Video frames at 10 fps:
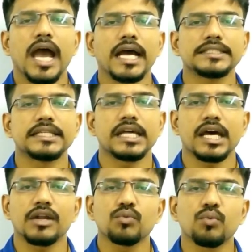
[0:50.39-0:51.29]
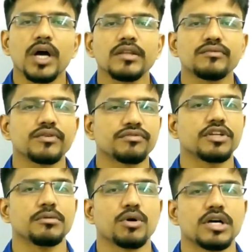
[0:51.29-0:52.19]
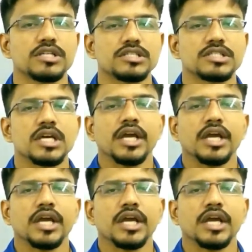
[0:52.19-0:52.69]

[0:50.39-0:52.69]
as there are 150 boys,